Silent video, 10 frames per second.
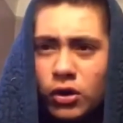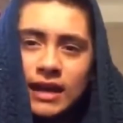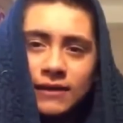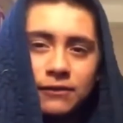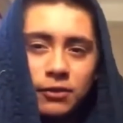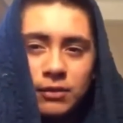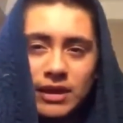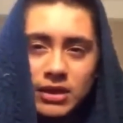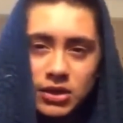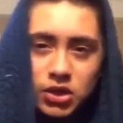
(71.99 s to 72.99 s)
Time for
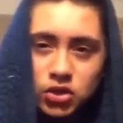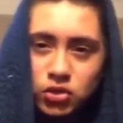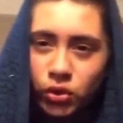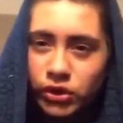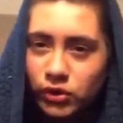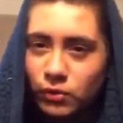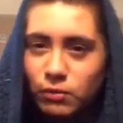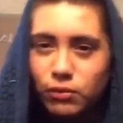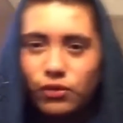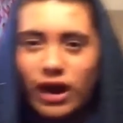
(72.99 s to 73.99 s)
me to destroy you,
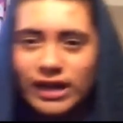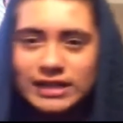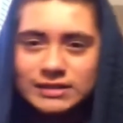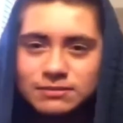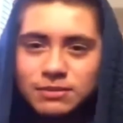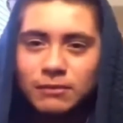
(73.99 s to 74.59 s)
prize